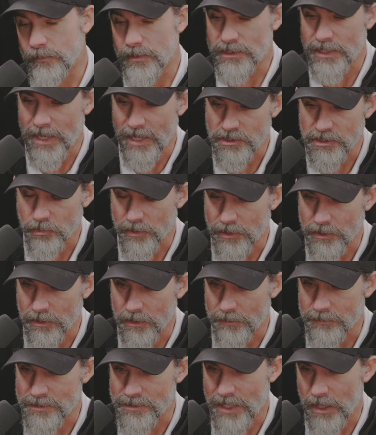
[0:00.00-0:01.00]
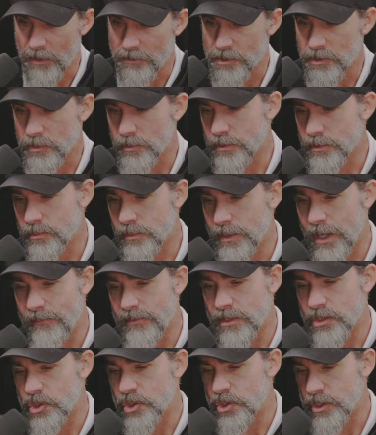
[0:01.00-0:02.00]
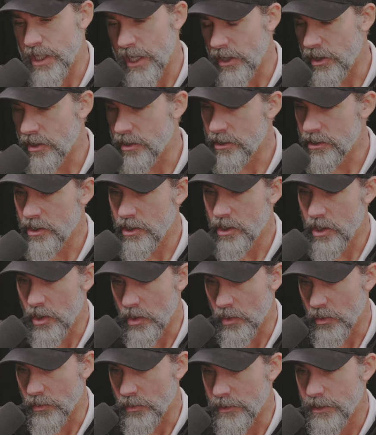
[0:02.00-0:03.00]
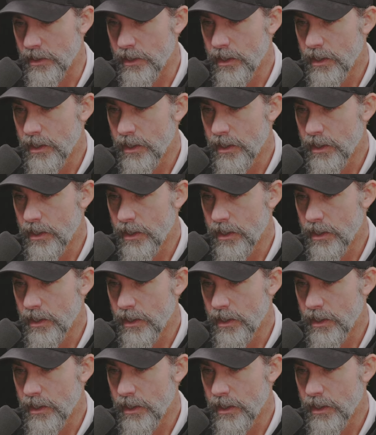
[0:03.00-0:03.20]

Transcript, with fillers: but that's what it comes down to is we have a shared code